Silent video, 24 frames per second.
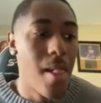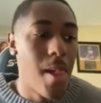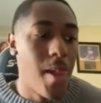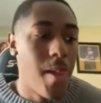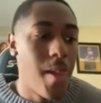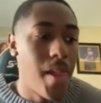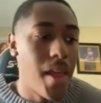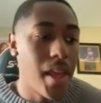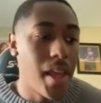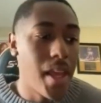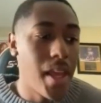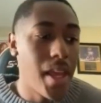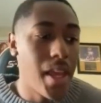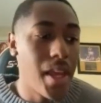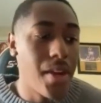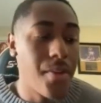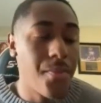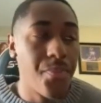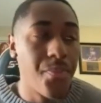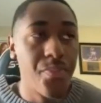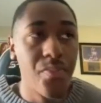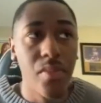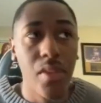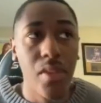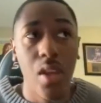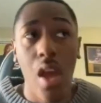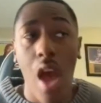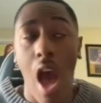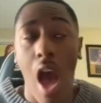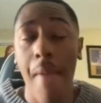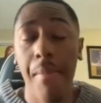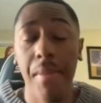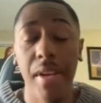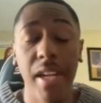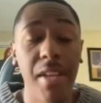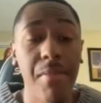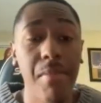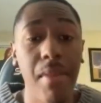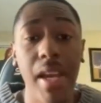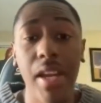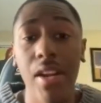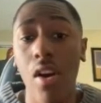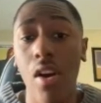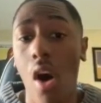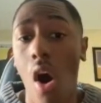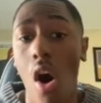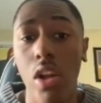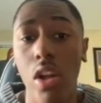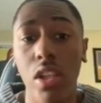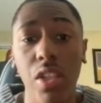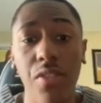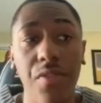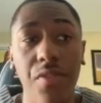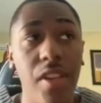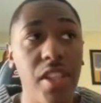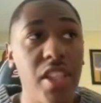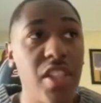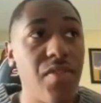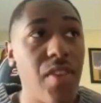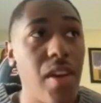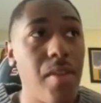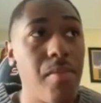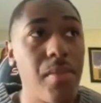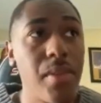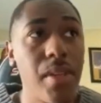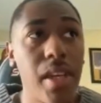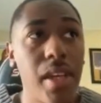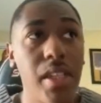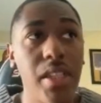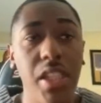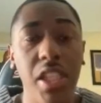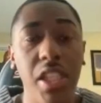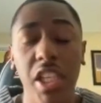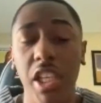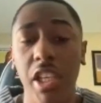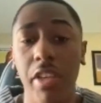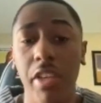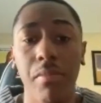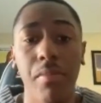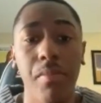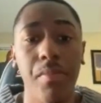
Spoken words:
And I mean, he made all defensive NBA team